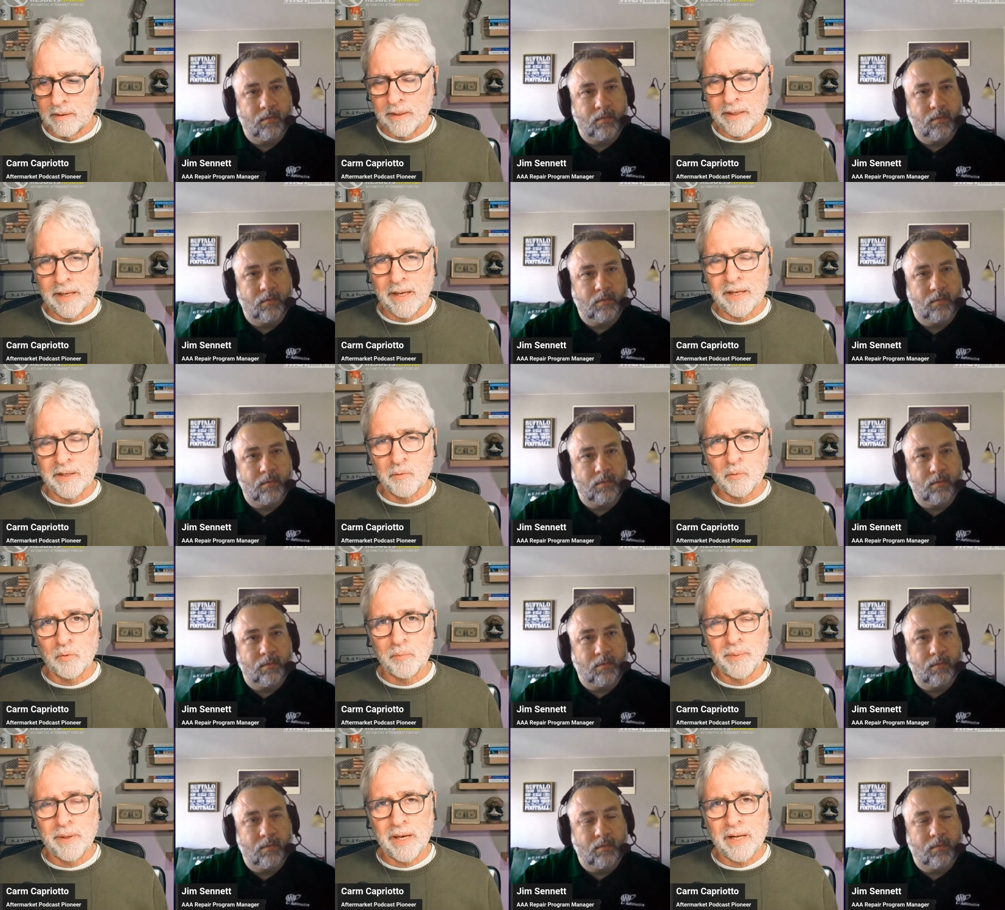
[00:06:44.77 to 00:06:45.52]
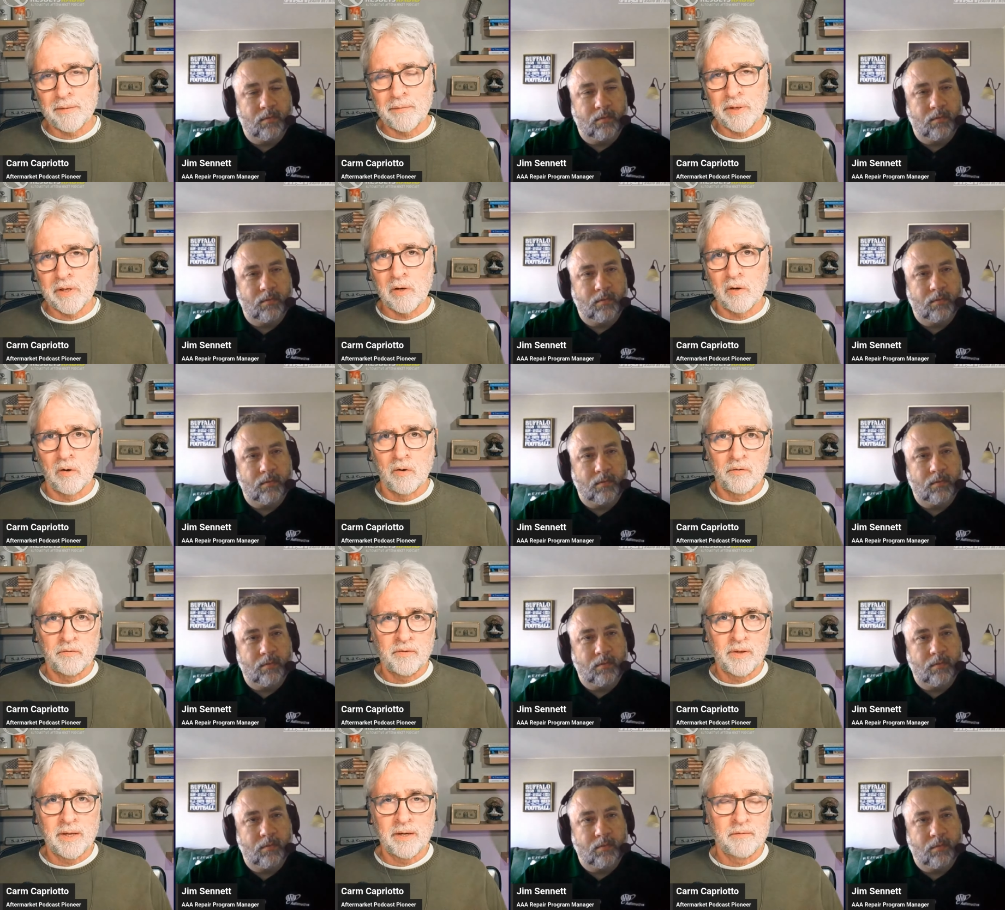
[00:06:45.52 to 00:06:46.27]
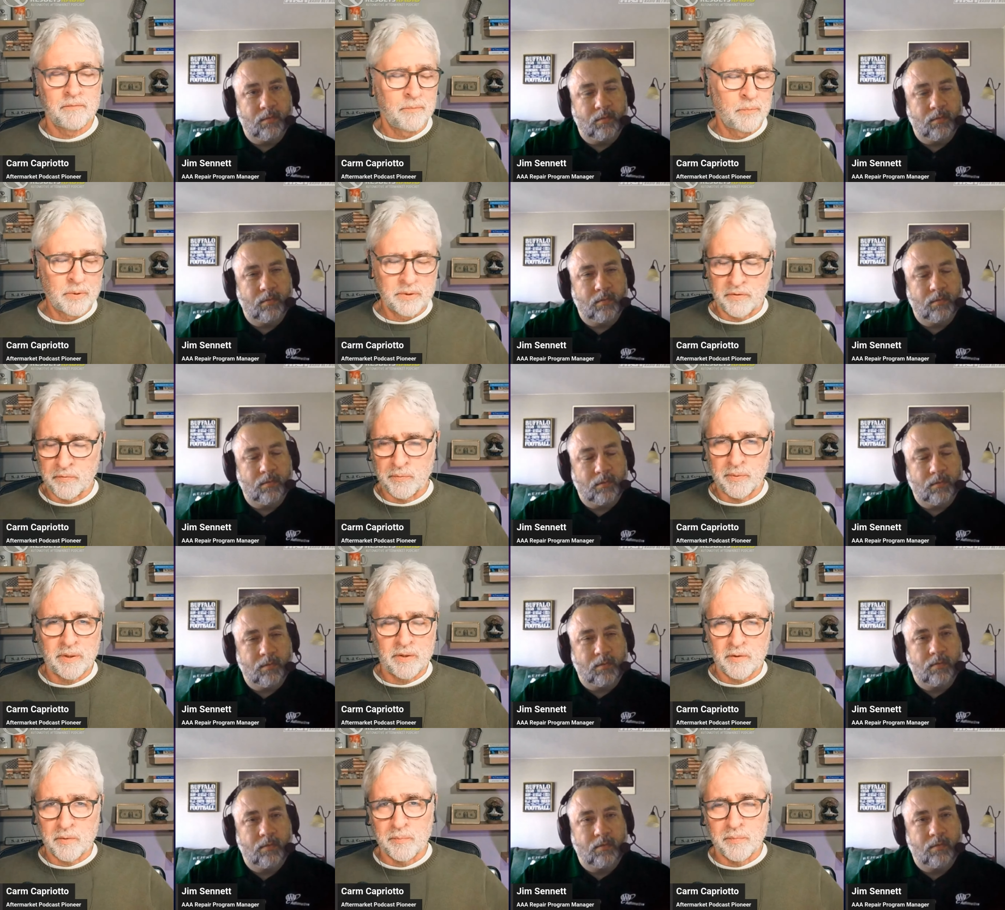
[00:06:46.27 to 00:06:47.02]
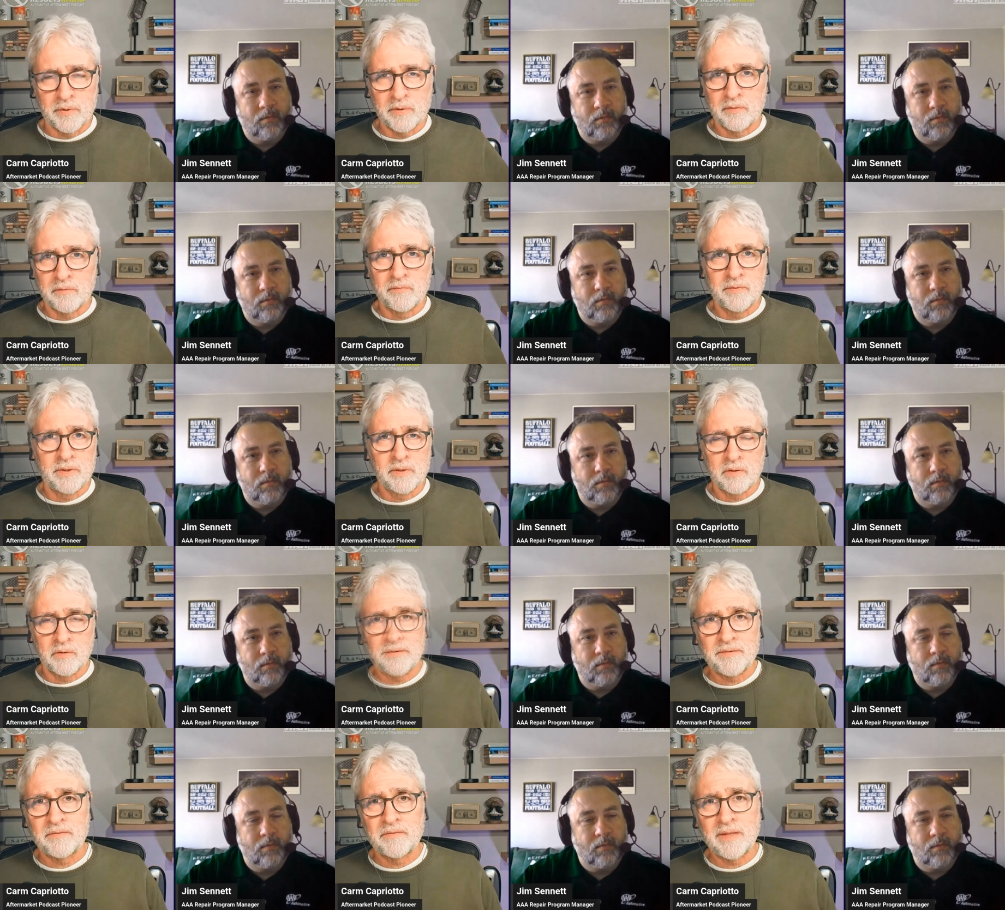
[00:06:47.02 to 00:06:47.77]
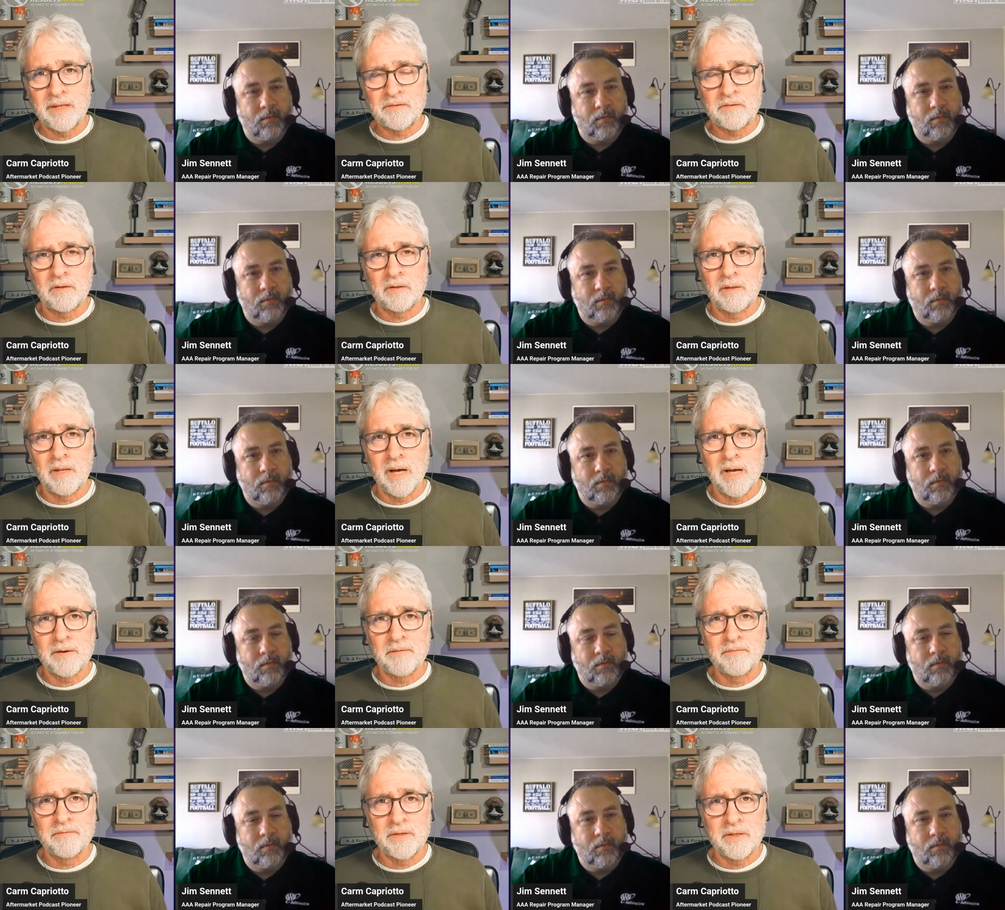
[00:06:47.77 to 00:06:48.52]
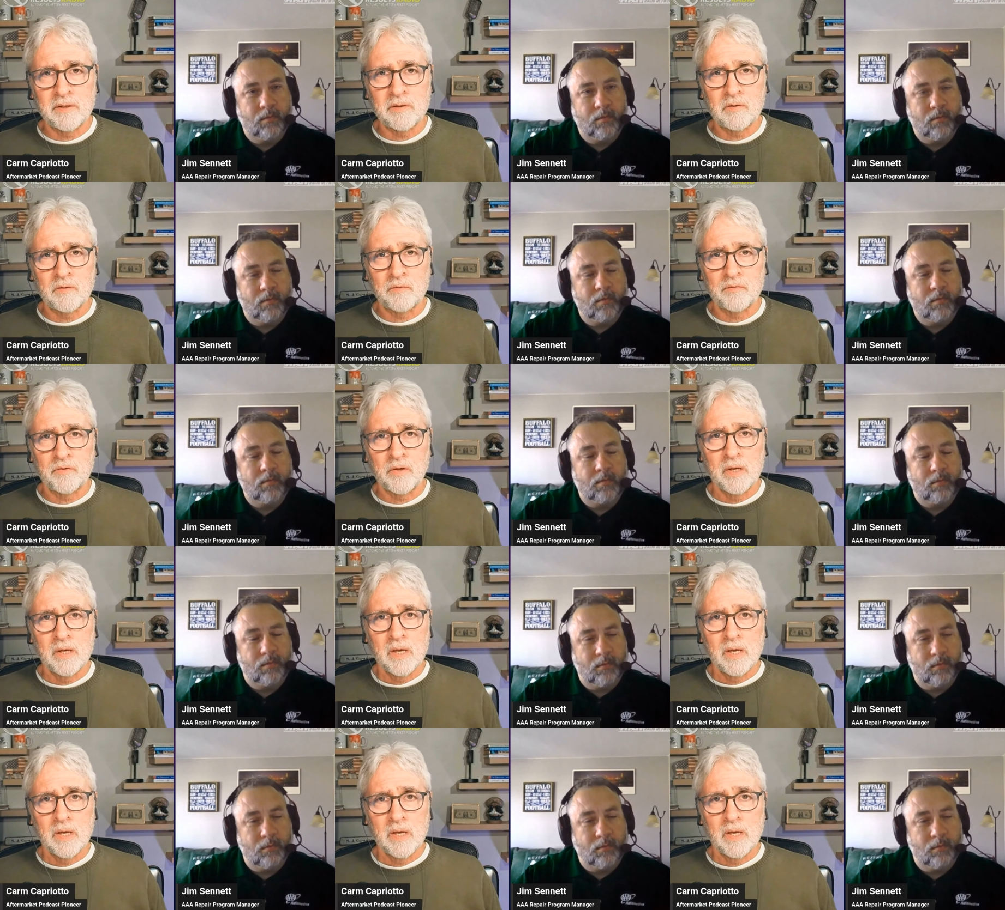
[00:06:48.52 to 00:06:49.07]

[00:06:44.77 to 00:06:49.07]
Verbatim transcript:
Speaker 1: annual battery calls out of, what, 300 million vehicles. That's a lot of vehicles.